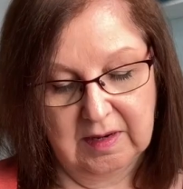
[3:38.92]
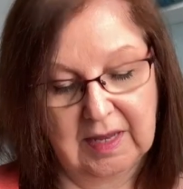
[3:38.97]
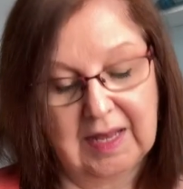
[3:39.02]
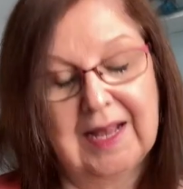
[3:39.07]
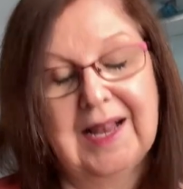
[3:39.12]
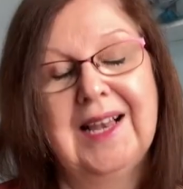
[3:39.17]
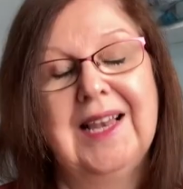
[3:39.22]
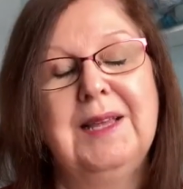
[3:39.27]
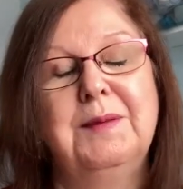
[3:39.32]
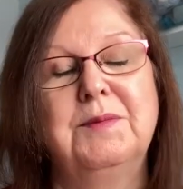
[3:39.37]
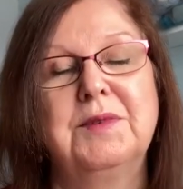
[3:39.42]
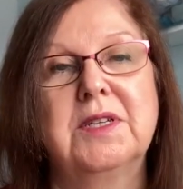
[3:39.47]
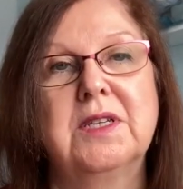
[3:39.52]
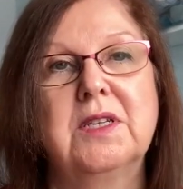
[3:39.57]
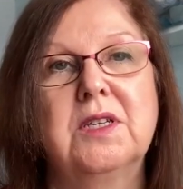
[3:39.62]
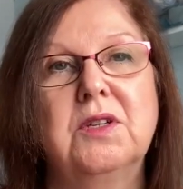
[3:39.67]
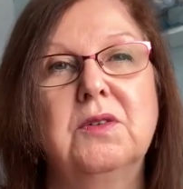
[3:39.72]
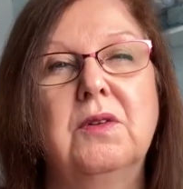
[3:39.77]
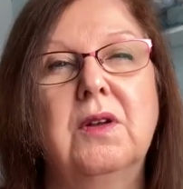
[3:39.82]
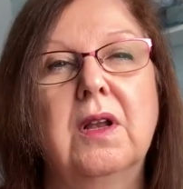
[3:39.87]
clipped
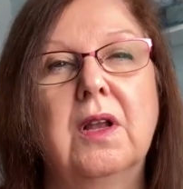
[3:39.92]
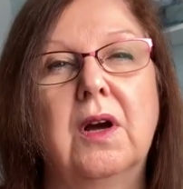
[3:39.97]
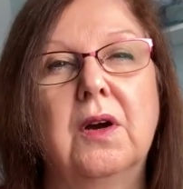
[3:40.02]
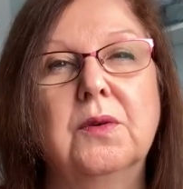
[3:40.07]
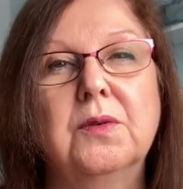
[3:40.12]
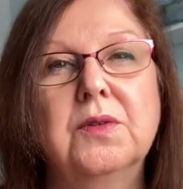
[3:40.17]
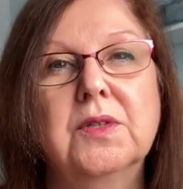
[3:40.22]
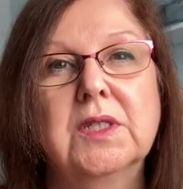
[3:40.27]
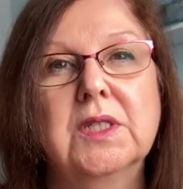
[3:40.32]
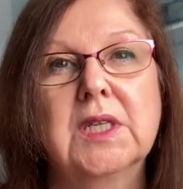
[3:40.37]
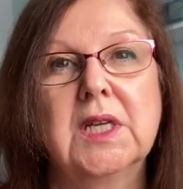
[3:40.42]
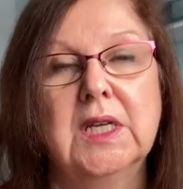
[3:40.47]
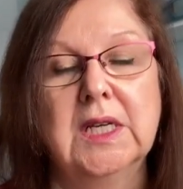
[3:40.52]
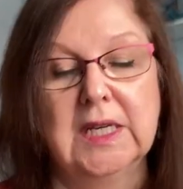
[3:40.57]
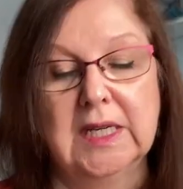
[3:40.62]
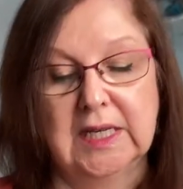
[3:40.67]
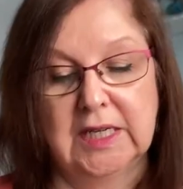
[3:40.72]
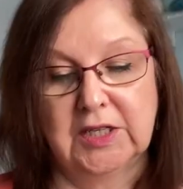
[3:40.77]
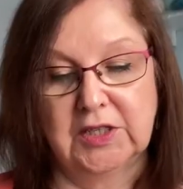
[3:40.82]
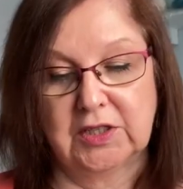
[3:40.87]
too close,
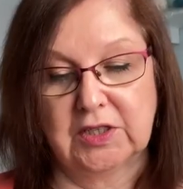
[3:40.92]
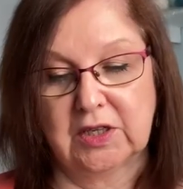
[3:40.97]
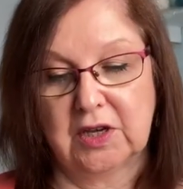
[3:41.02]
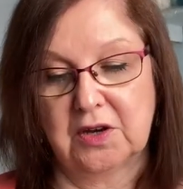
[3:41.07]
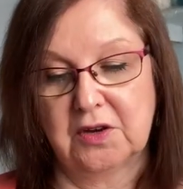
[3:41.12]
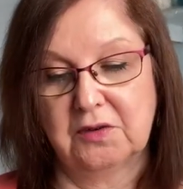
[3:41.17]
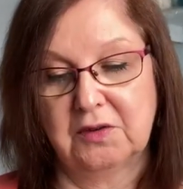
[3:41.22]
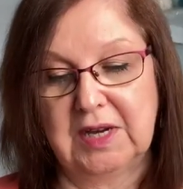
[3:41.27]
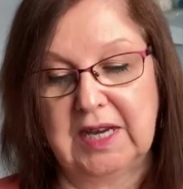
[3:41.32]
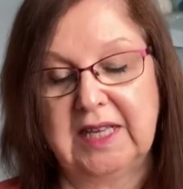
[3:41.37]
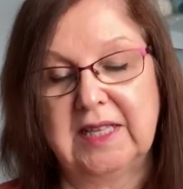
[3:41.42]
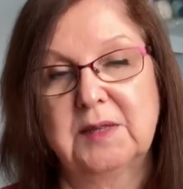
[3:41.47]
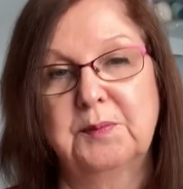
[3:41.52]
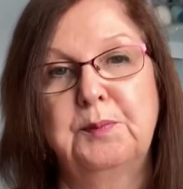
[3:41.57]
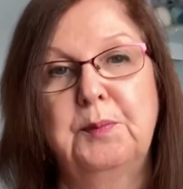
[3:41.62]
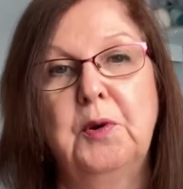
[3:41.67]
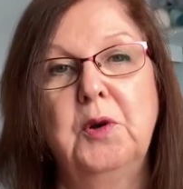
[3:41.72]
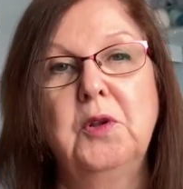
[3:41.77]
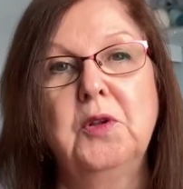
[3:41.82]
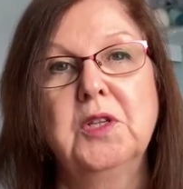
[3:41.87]
so it's
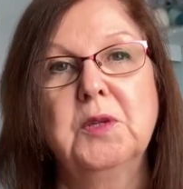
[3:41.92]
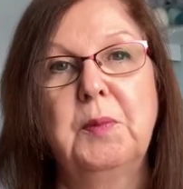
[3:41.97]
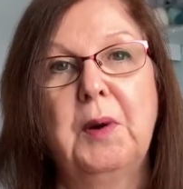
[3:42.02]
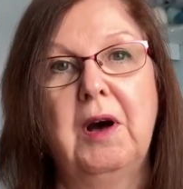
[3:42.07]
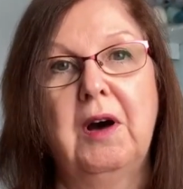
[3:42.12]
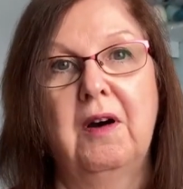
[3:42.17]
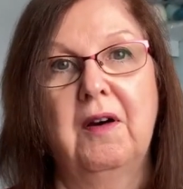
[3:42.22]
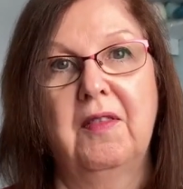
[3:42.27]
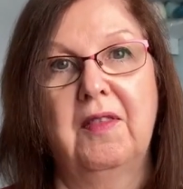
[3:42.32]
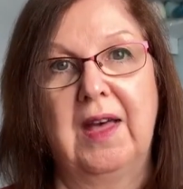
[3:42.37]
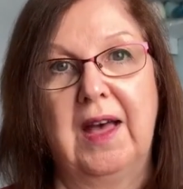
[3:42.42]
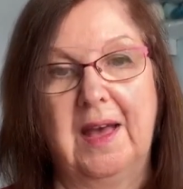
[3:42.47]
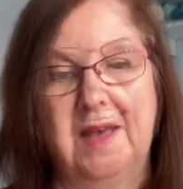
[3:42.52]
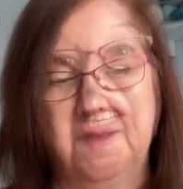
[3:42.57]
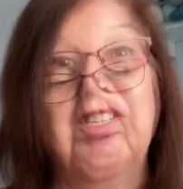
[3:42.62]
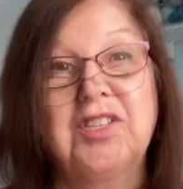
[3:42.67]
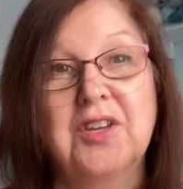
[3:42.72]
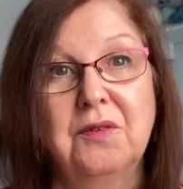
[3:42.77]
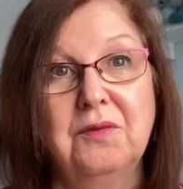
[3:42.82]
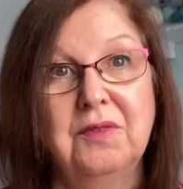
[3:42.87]
pulled apart there.
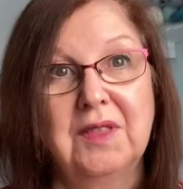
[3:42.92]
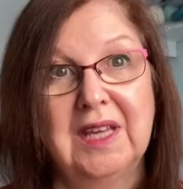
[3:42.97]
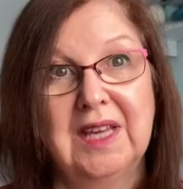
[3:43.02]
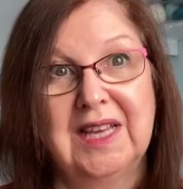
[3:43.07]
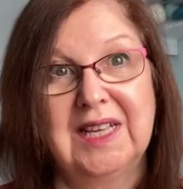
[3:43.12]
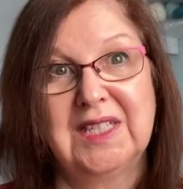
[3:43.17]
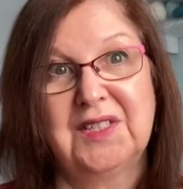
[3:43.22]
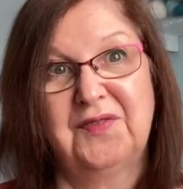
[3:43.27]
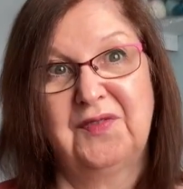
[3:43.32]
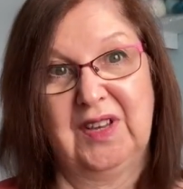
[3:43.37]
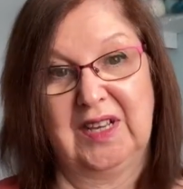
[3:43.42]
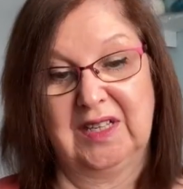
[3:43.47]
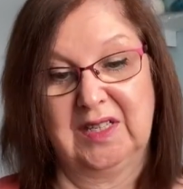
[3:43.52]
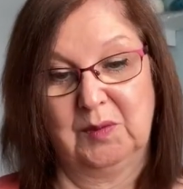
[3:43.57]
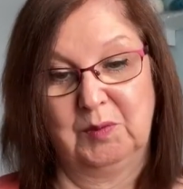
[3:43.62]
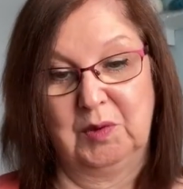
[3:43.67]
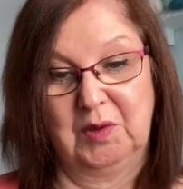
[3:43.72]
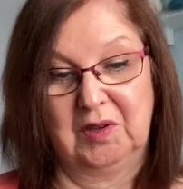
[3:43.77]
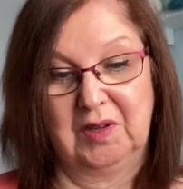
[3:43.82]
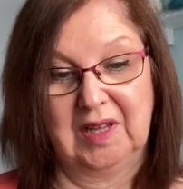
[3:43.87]
I don't think it's
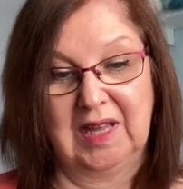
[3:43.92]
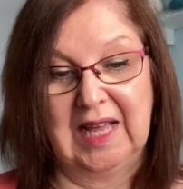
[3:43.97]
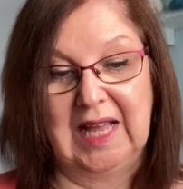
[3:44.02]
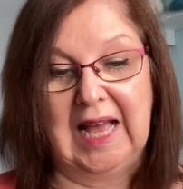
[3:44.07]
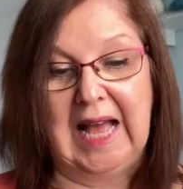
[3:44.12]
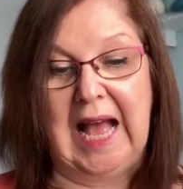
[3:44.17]
fixable.